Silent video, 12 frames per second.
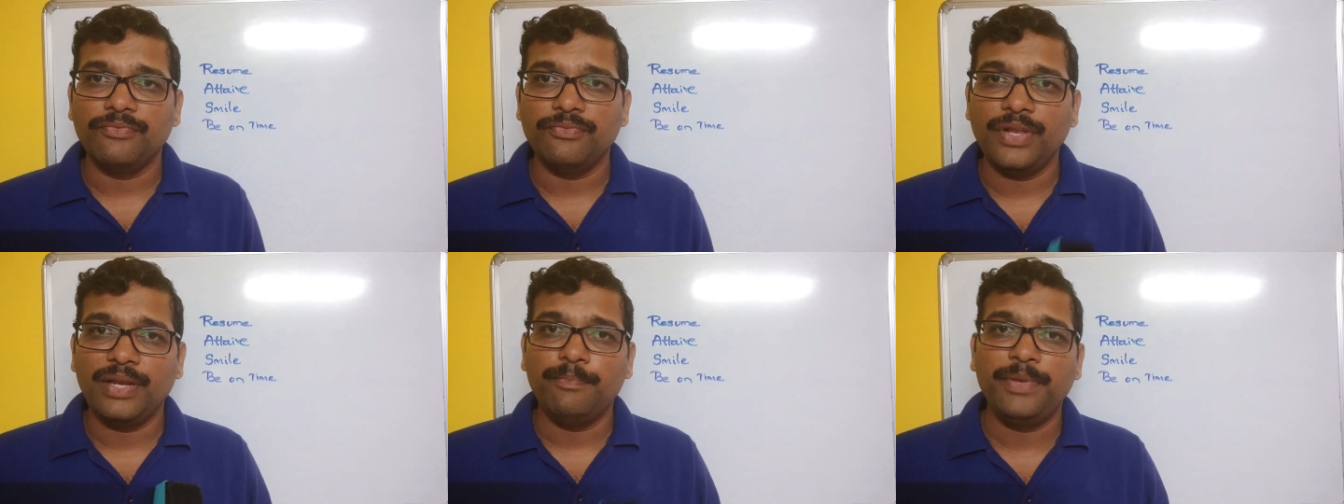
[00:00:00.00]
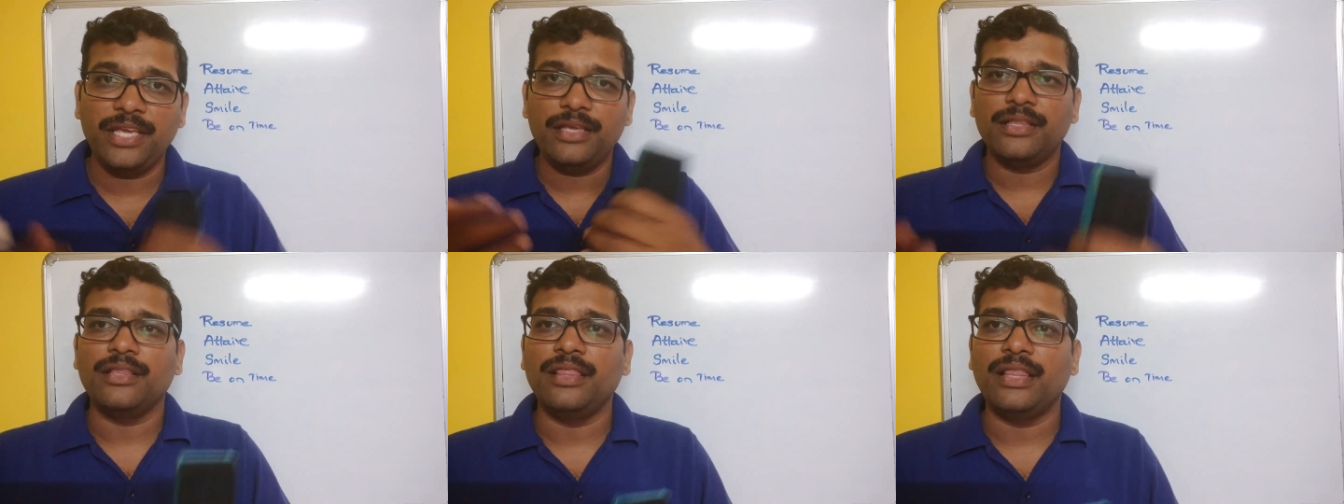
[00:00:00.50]
will
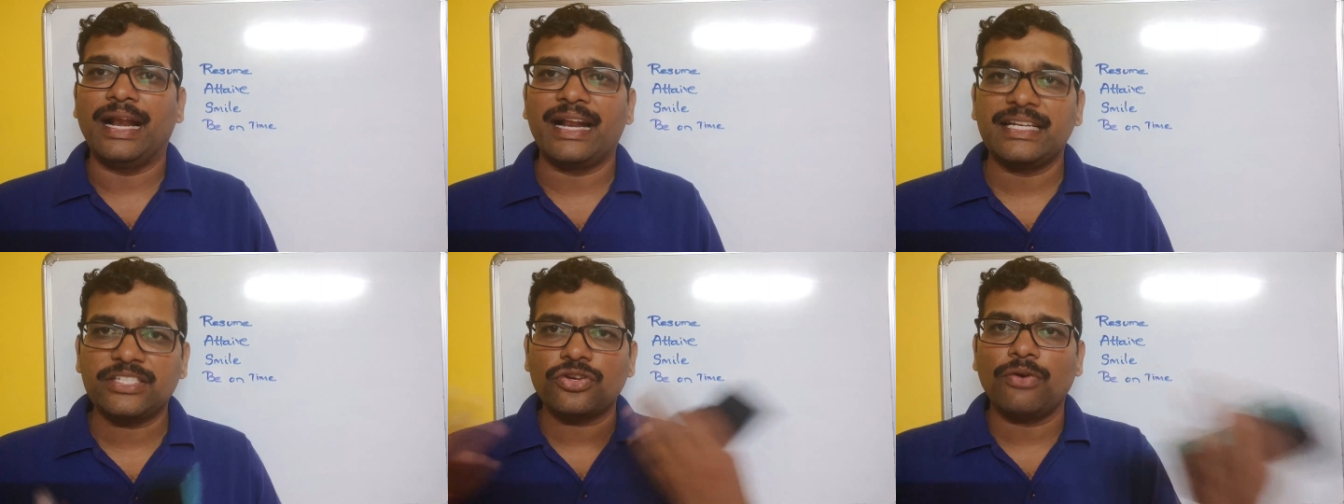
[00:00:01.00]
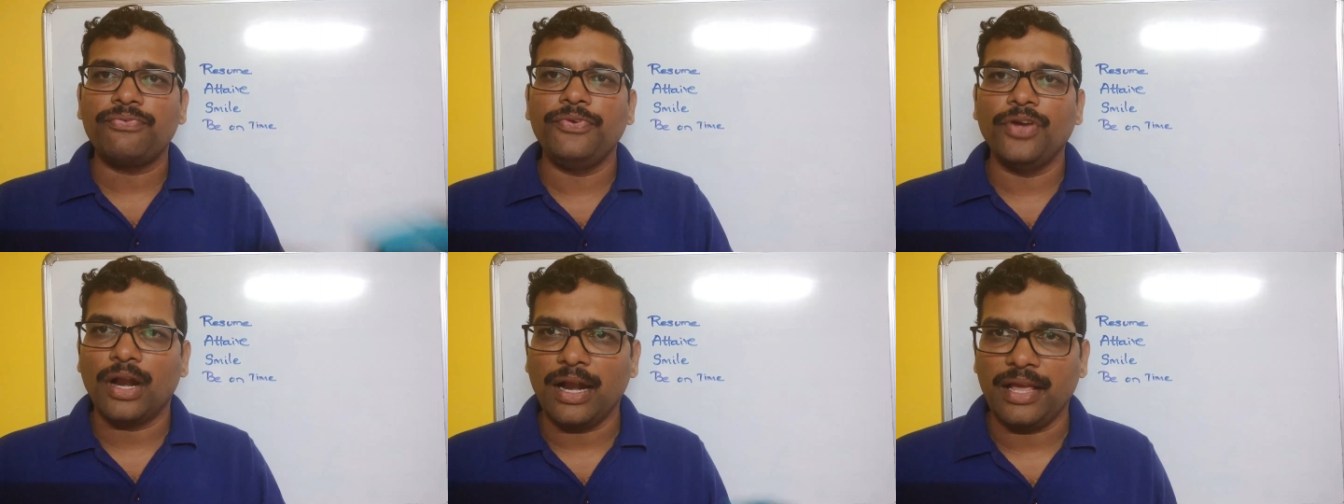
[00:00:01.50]
be the rest of
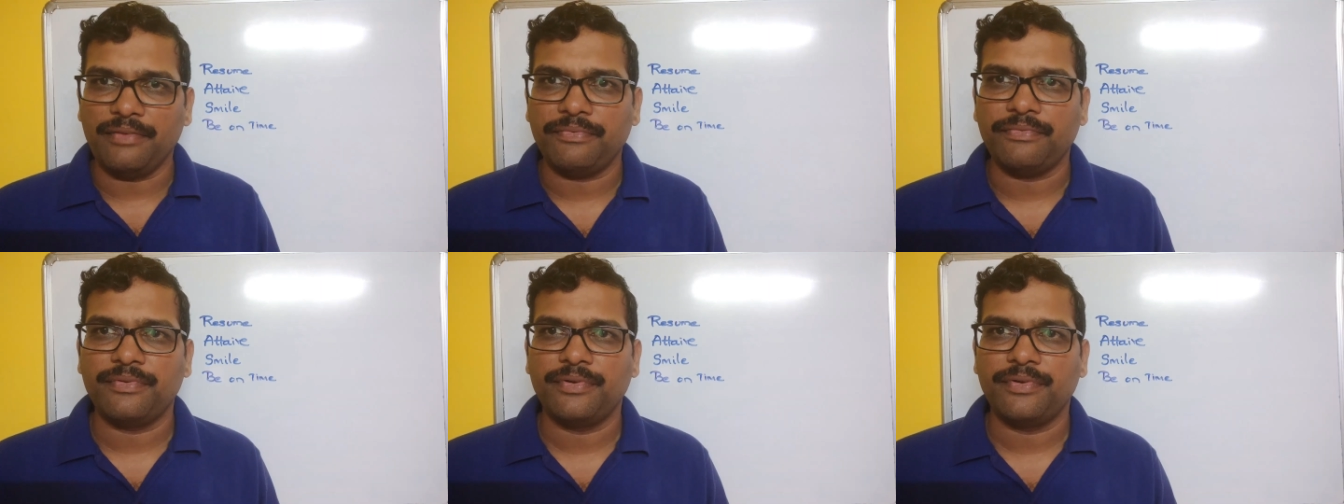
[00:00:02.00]
your life.